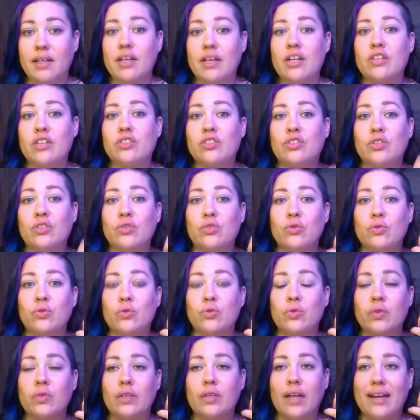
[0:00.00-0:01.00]

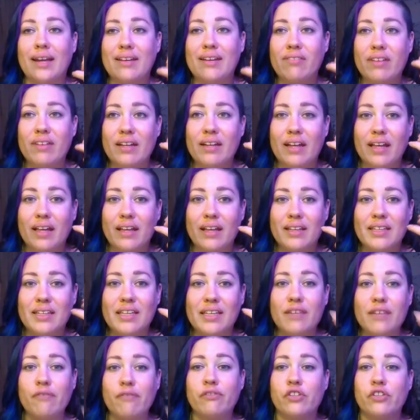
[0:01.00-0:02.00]
to even
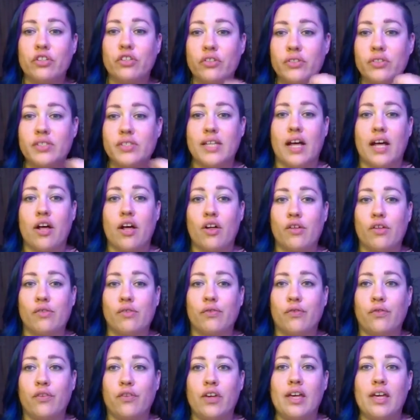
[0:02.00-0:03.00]
gift
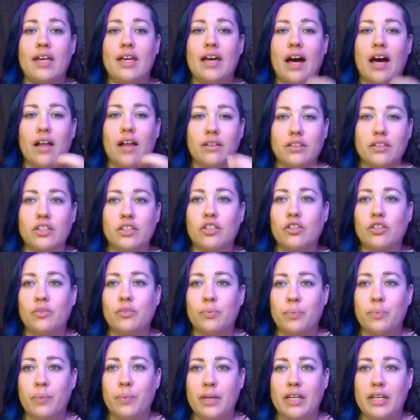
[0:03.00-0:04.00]
yourself a little
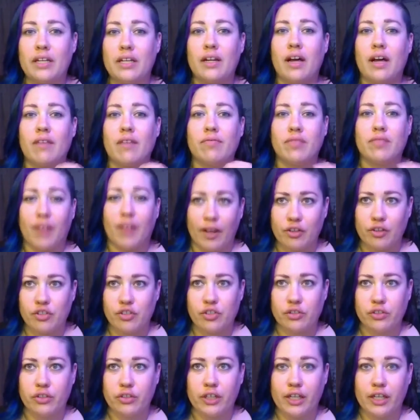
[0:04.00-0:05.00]
bit of
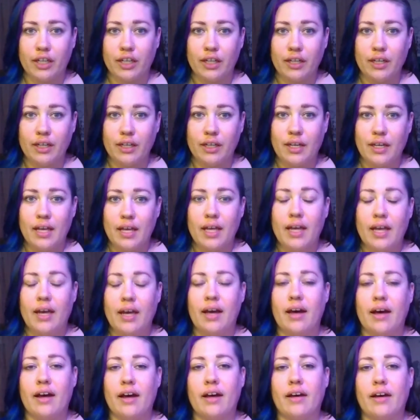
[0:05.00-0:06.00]
luxury.
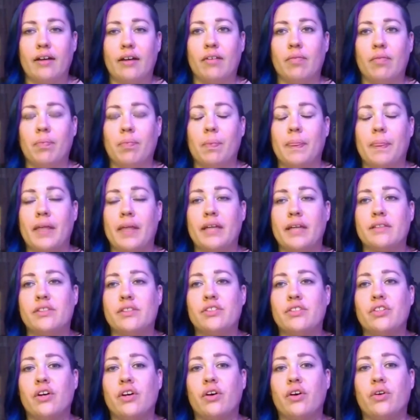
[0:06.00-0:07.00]
And
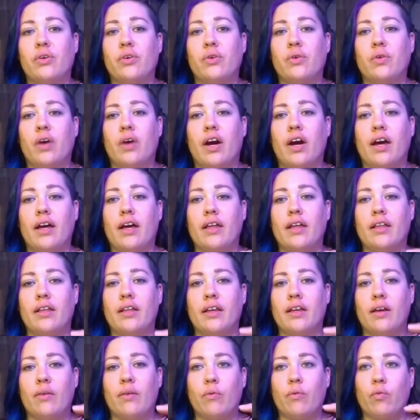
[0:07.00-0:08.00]
so
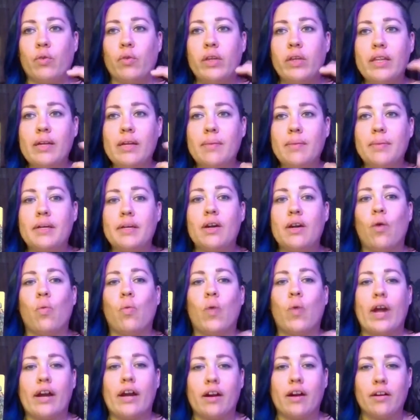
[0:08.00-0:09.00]
really be
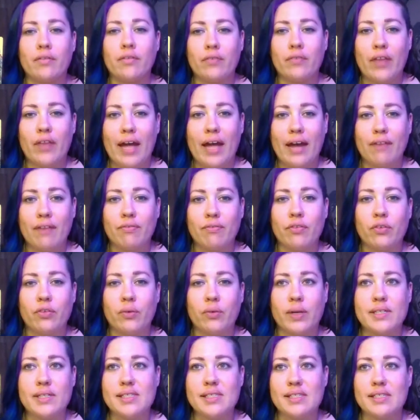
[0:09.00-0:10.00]
aware of that for the
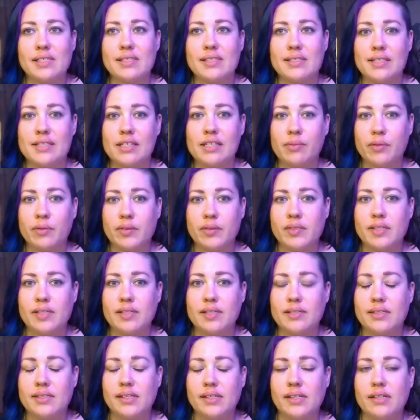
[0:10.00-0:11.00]
rest of this Libra
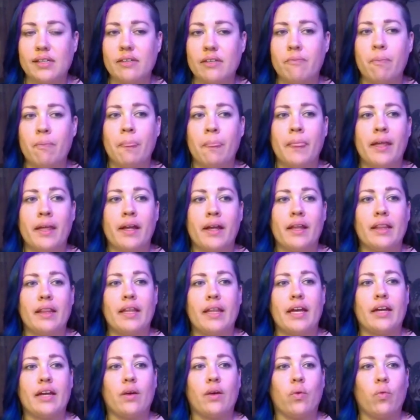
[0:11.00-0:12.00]
season.
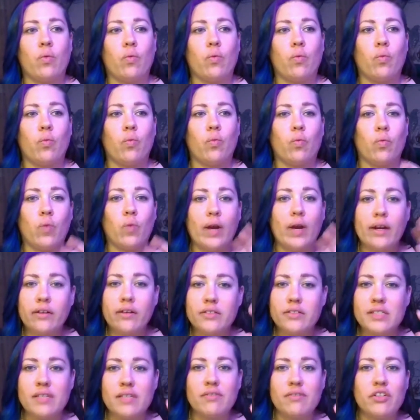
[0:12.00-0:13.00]
Like,
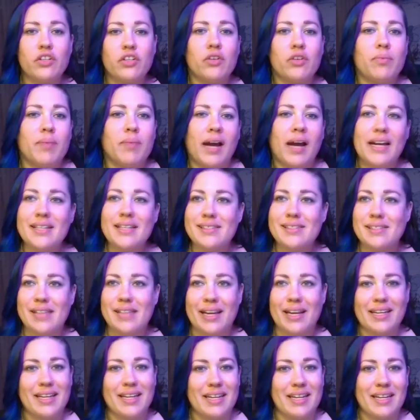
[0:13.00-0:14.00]
where's even your
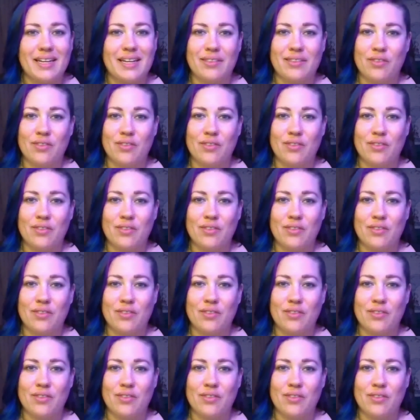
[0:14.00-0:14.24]
mindset getting in the